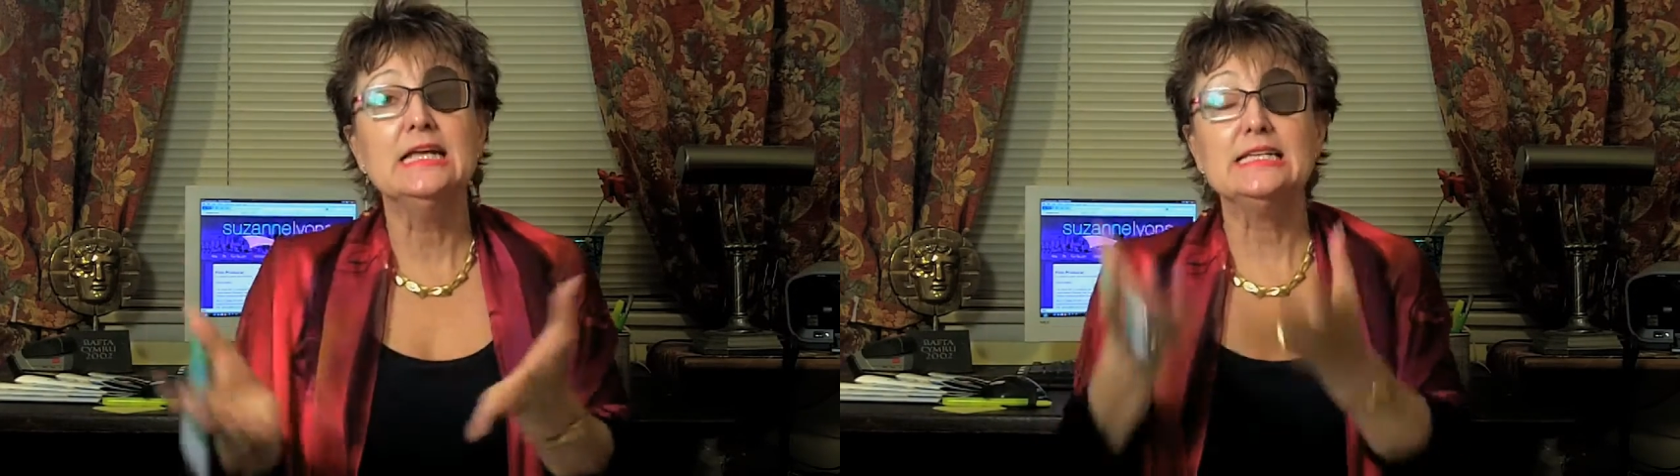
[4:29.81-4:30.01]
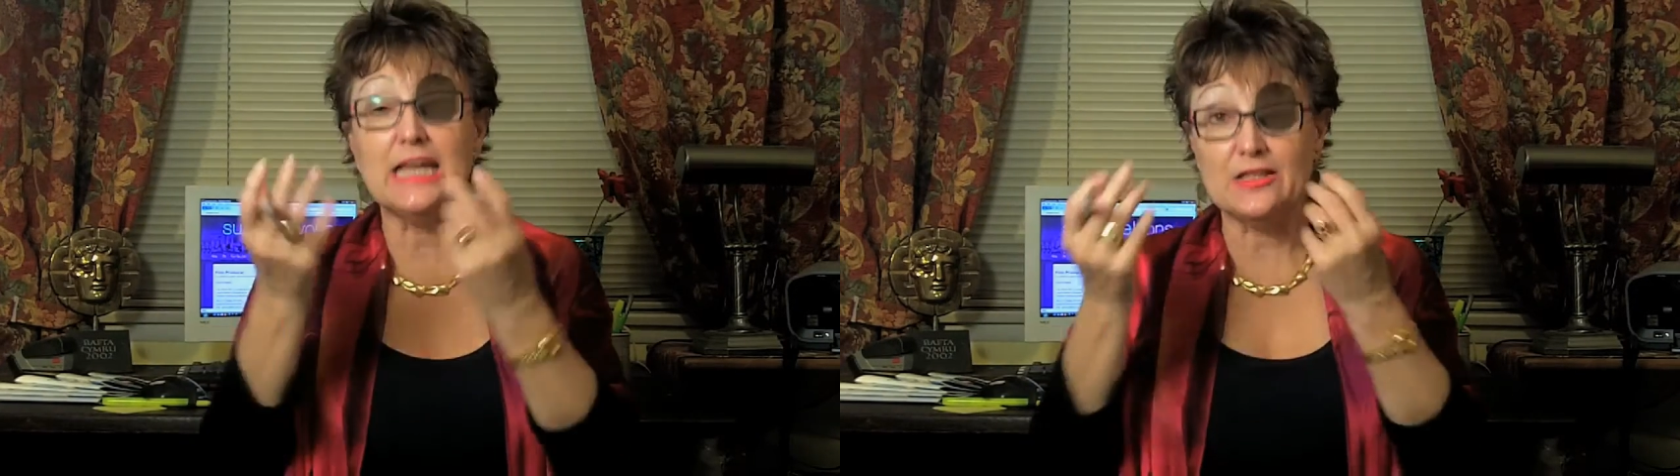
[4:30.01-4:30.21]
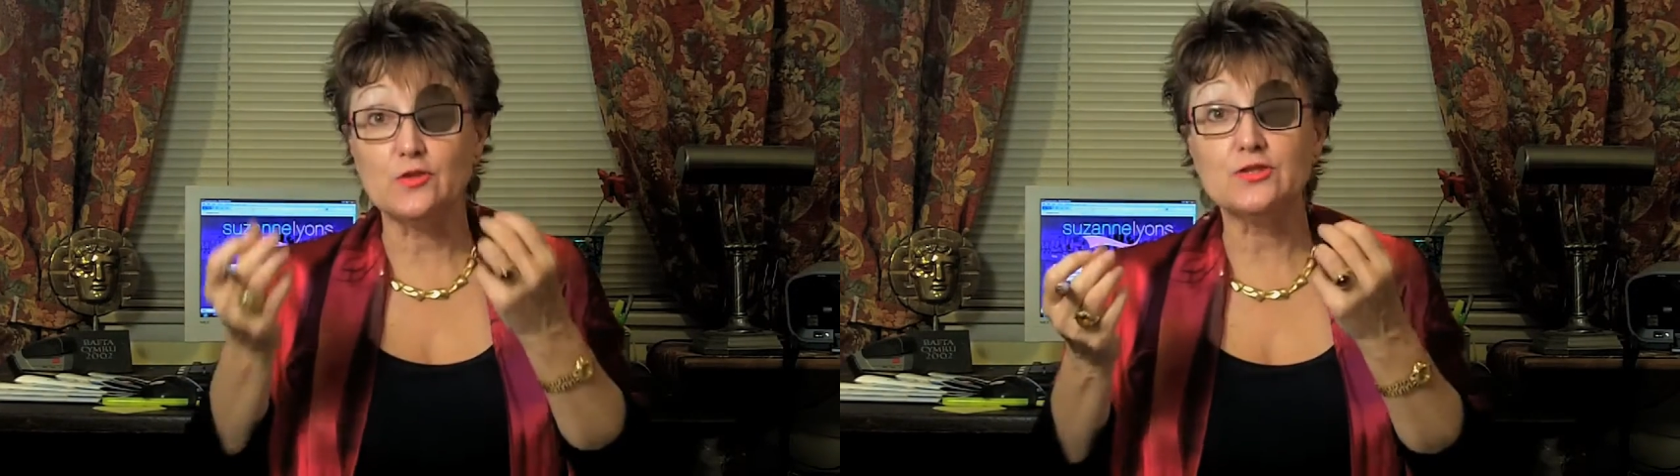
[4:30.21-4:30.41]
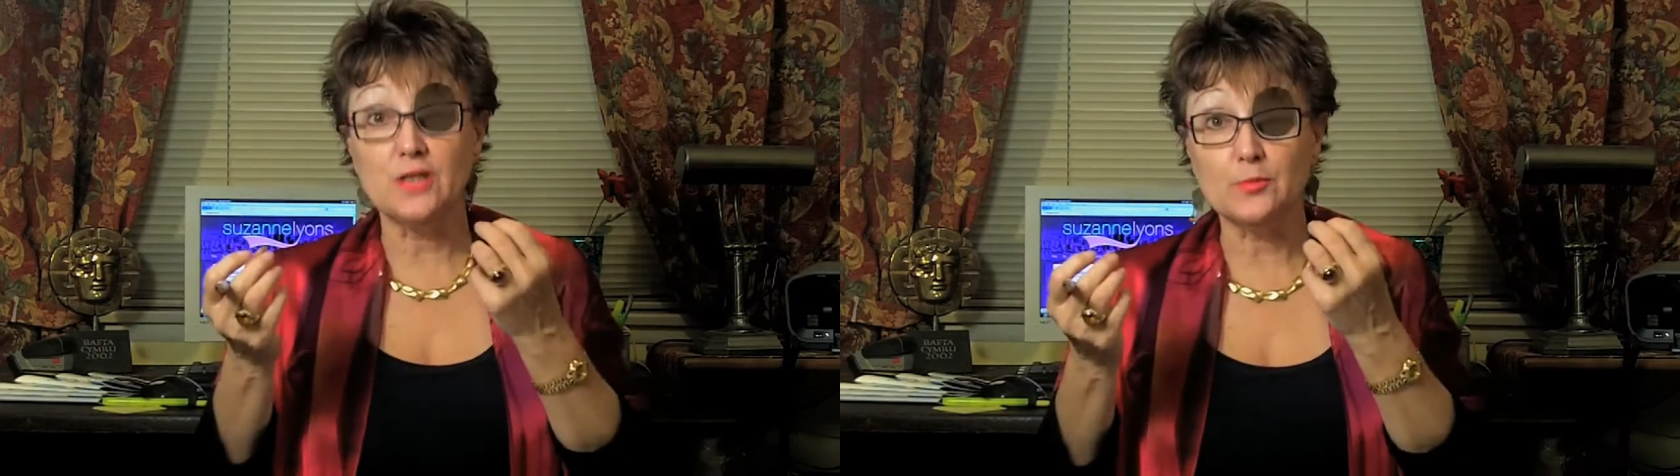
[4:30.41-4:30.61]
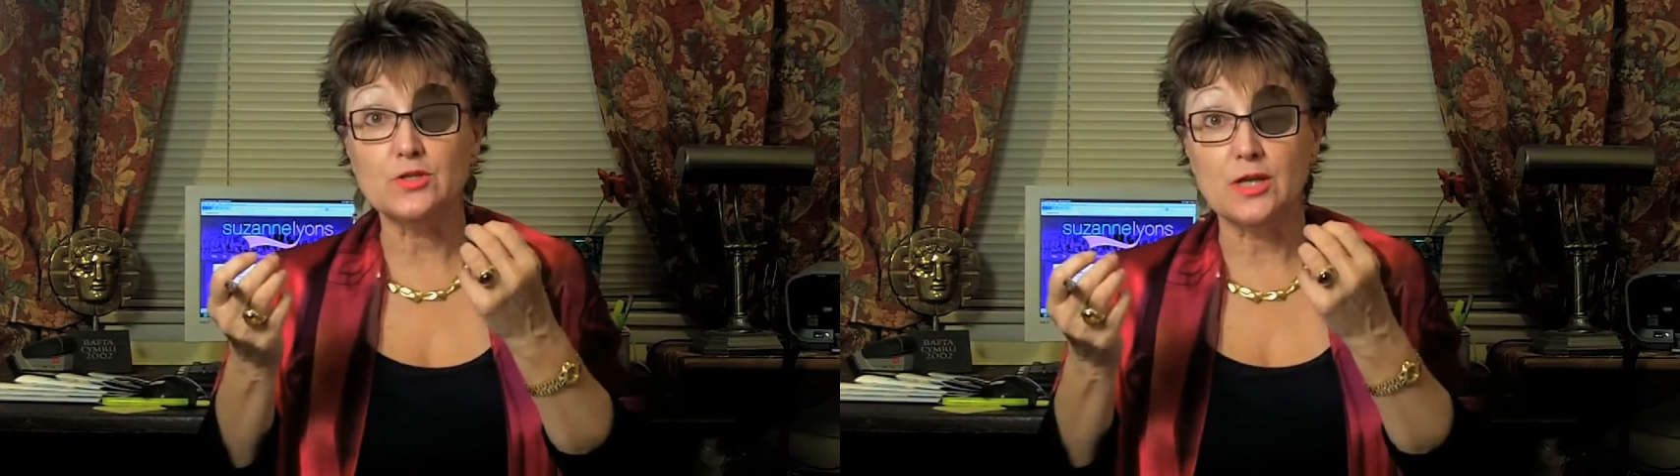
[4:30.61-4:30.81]
to get those
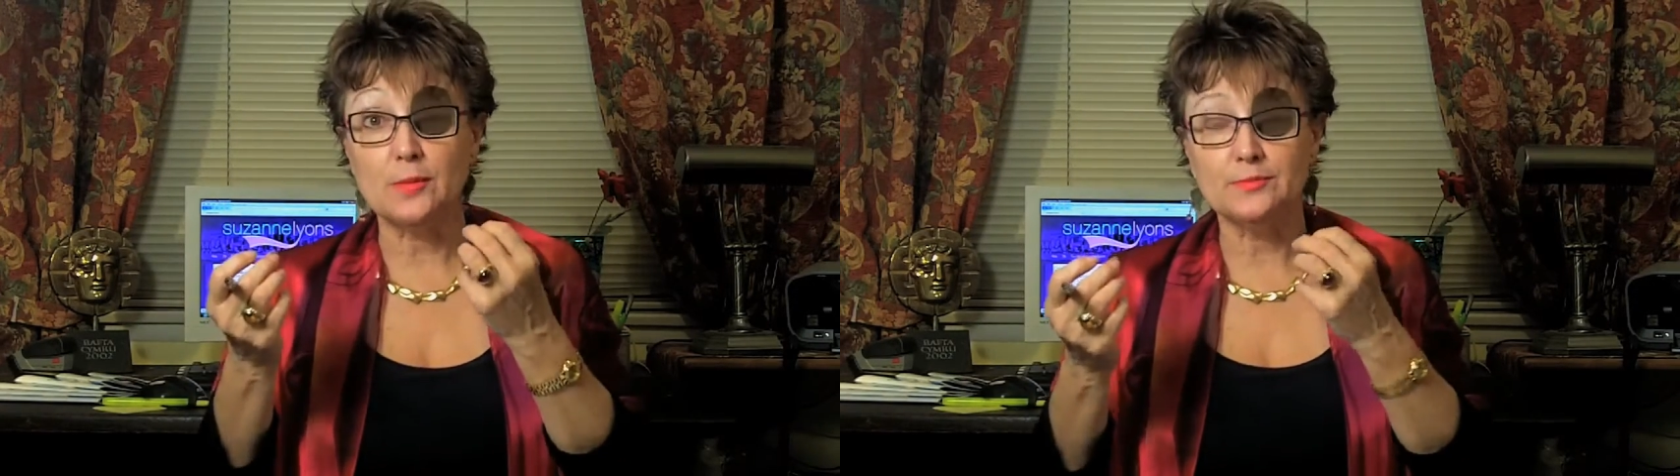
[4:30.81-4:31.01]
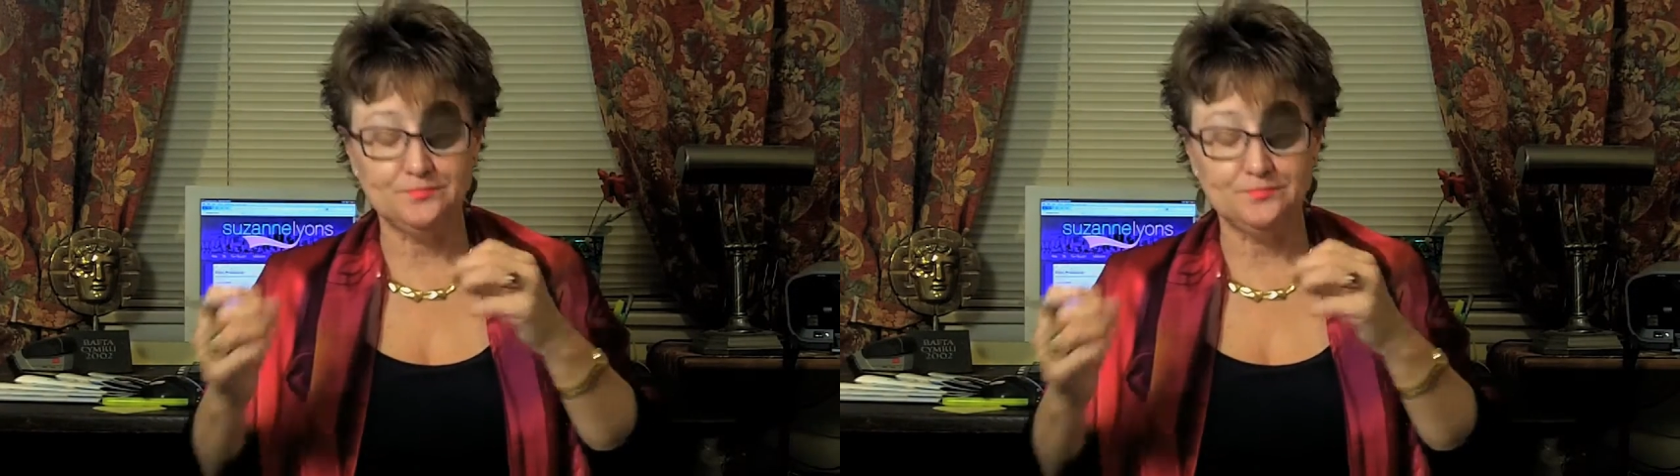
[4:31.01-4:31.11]
numbers up?